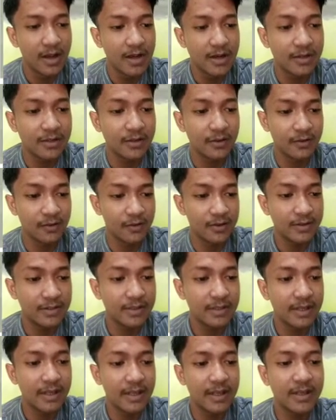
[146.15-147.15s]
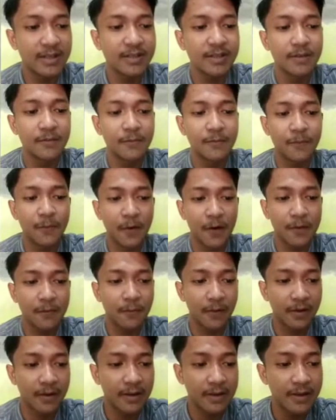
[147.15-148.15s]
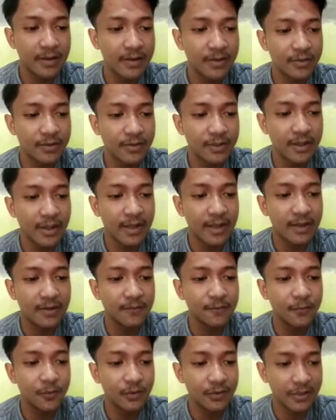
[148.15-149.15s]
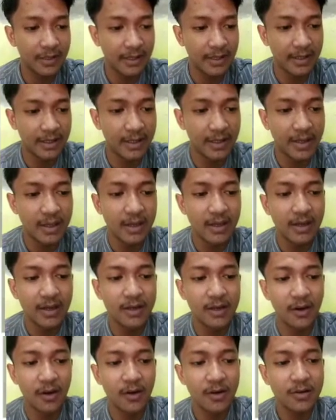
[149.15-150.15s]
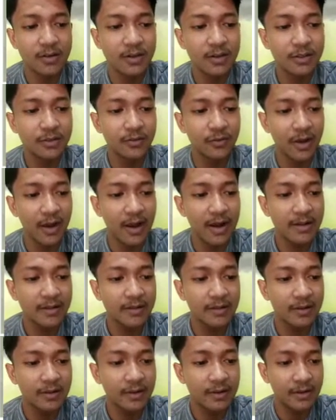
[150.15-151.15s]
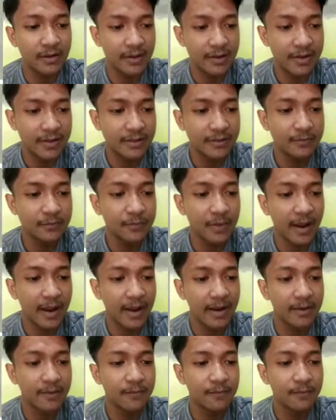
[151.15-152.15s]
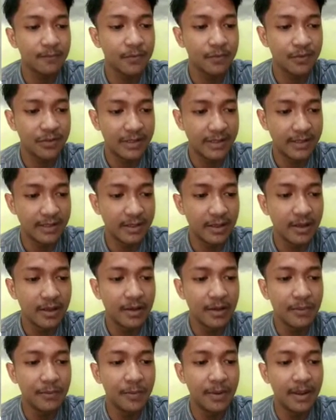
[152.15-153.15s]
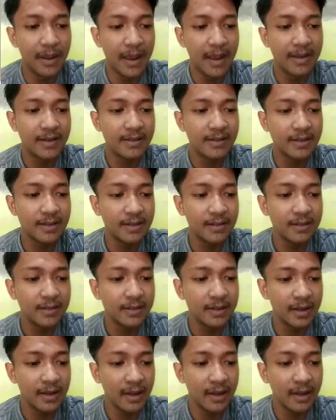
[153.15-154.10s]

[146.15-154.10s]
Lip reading: Assonance is primarily used in Putri in order to add rhythm and music by adding